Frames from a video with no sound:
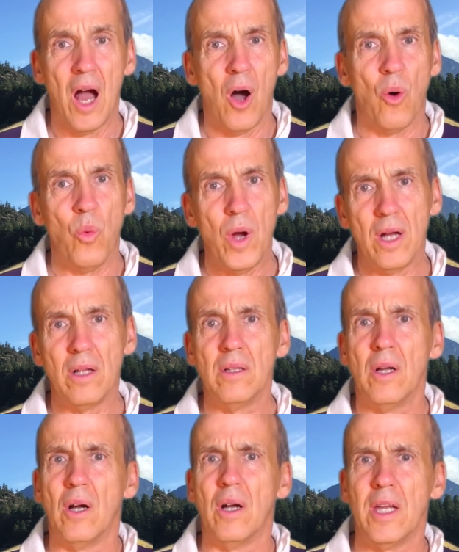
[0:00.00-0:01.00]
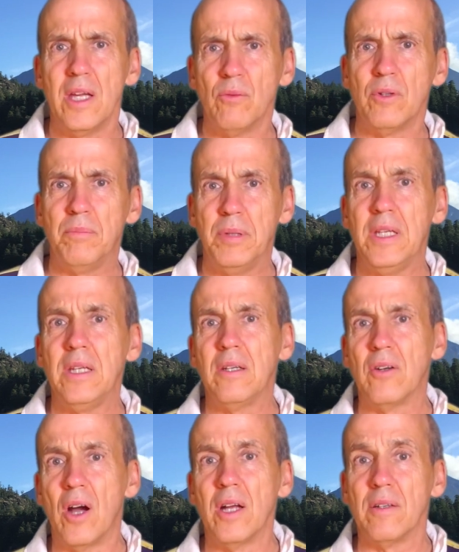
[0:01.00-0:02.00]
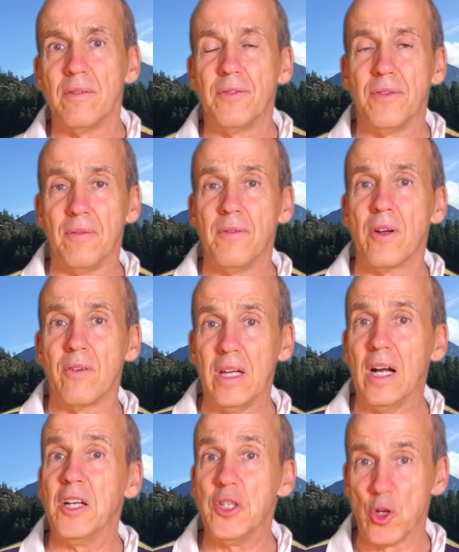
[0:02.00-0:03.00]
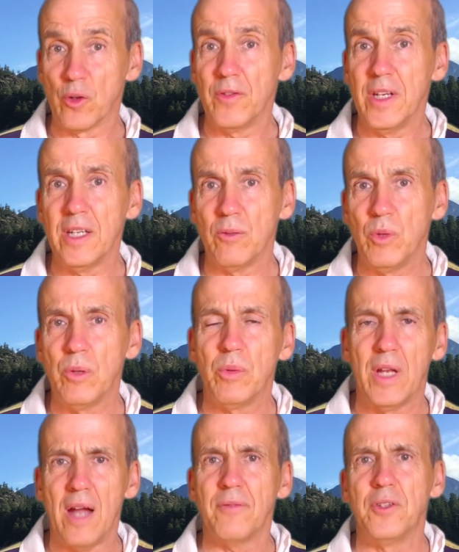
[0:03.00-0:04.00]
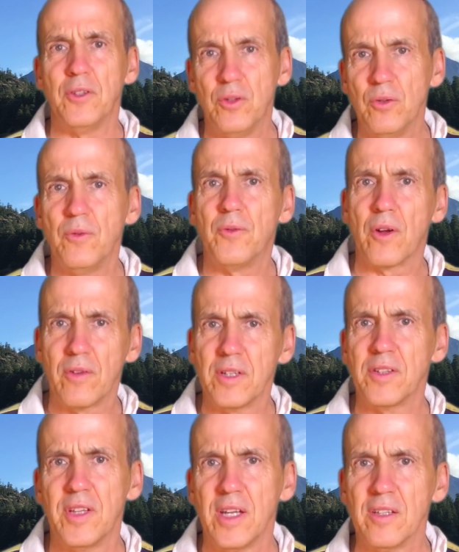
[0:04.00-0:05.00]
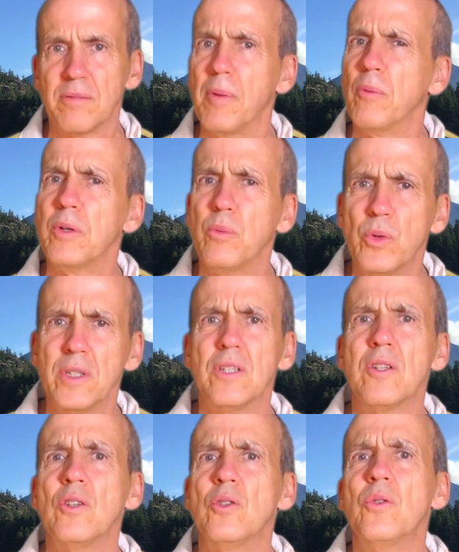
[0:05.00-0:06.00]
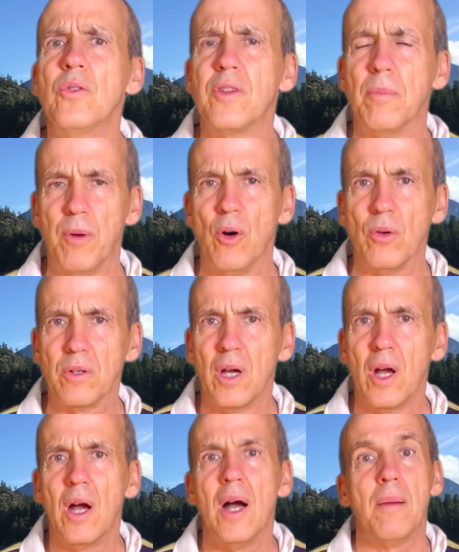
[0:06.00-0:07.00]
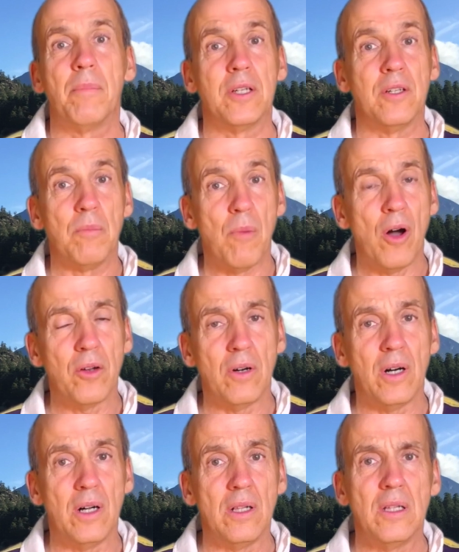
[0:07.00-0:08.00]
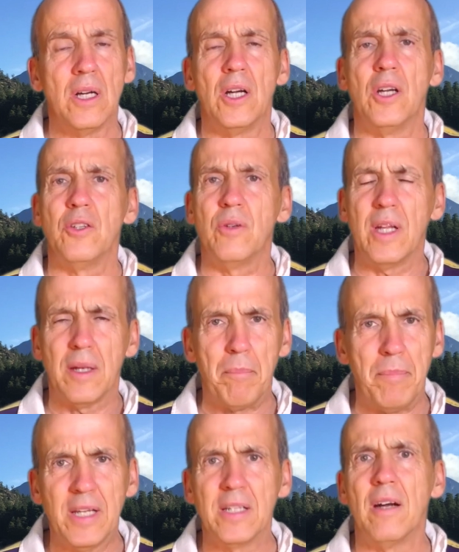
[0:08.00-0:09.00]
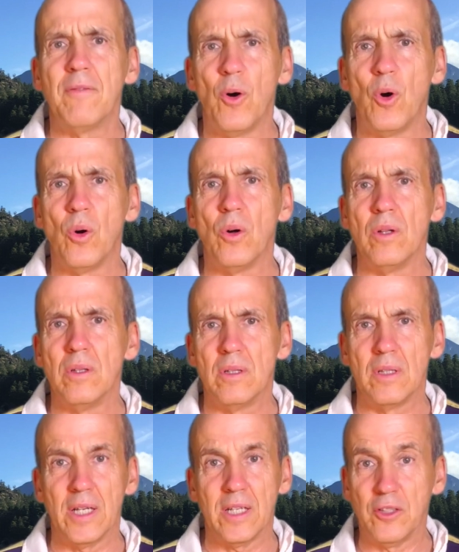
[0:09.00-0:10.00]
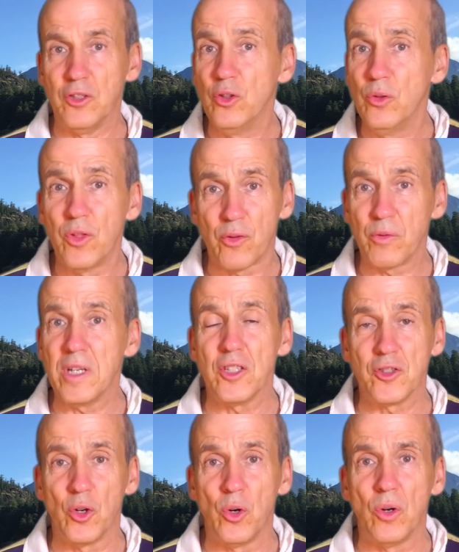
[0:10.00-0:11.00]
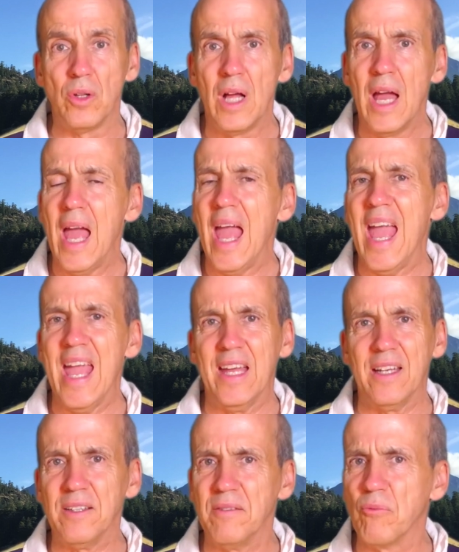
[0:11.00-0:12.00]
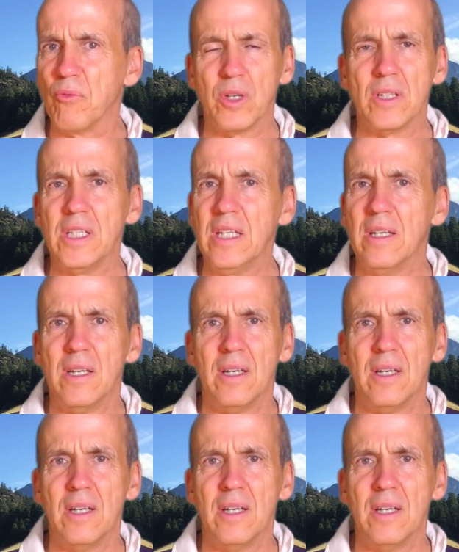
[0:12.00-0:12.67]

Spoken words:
well, it would be kind of very unnerving, and we would have to do various things, but we wouldn't lose the boat. But in a monohull, you get a big enough hole, like a 2-3 inch hole, and really